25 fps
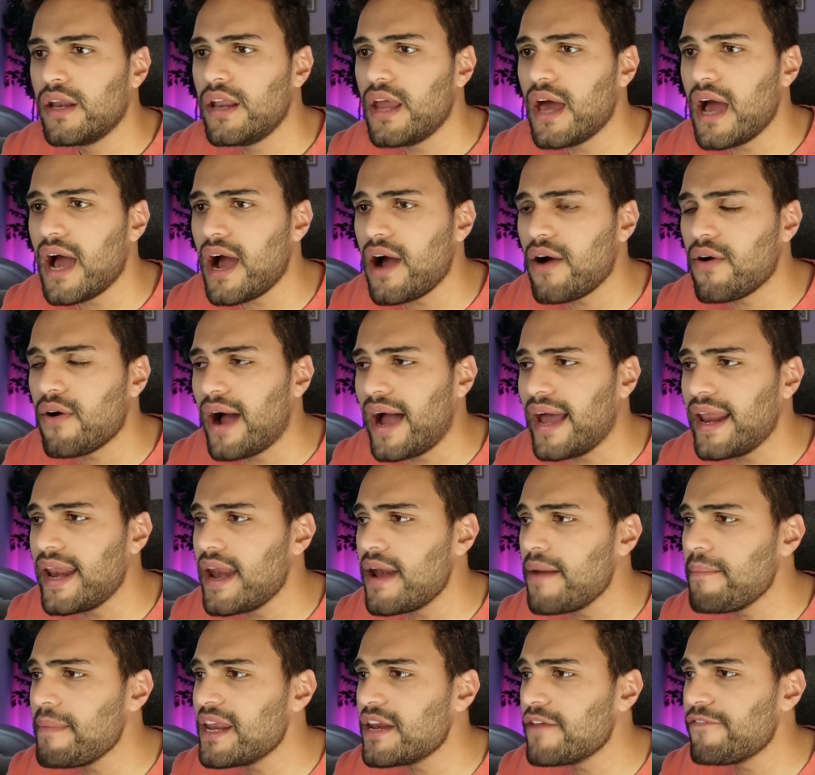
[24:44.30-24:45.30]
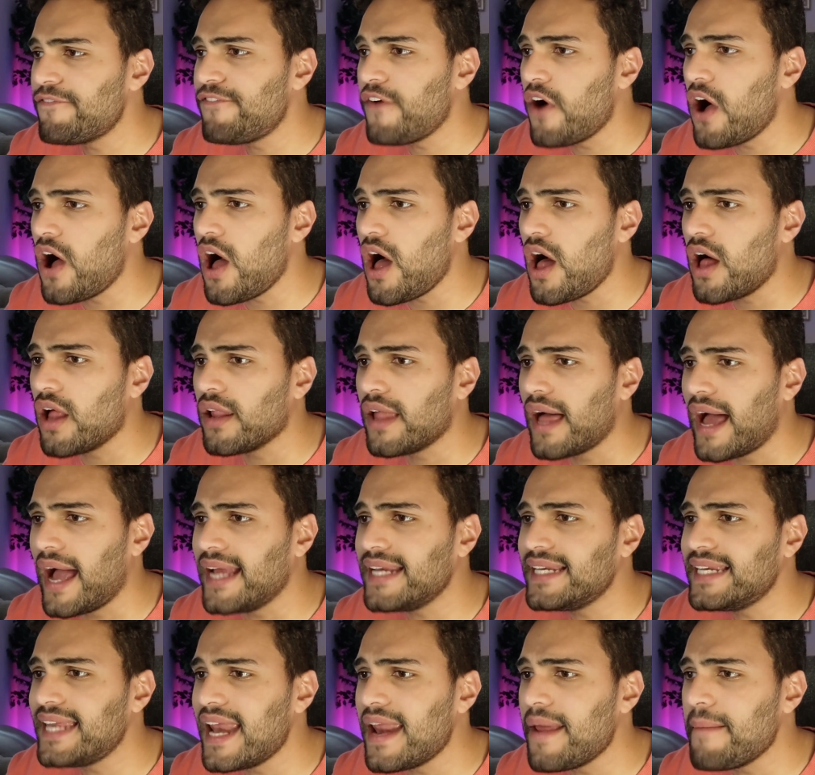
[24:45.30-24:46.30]
No! I didn't mean to fall!
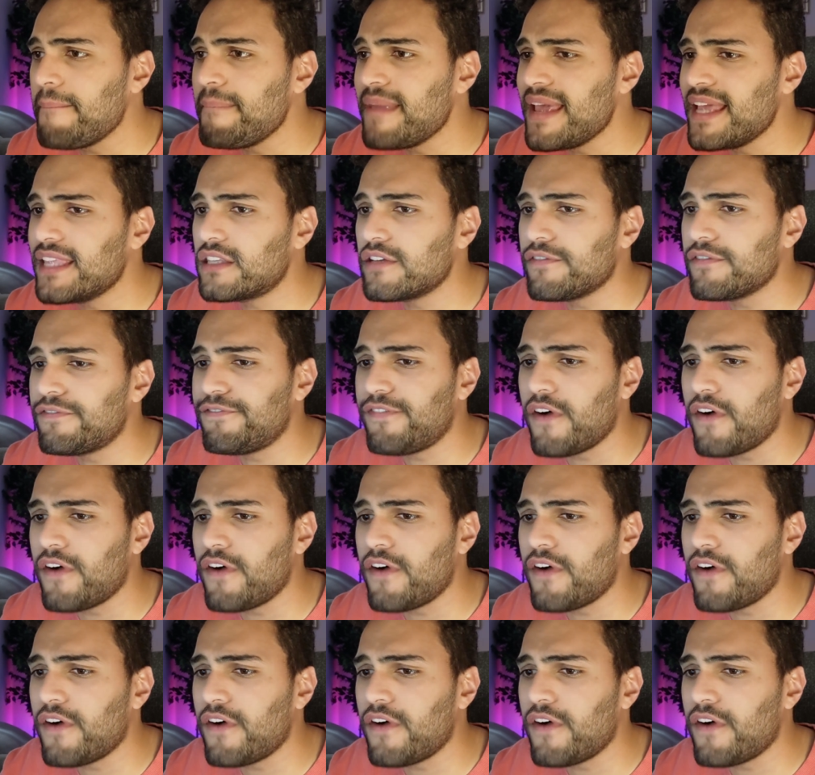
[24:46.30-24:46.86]
I didn't mean to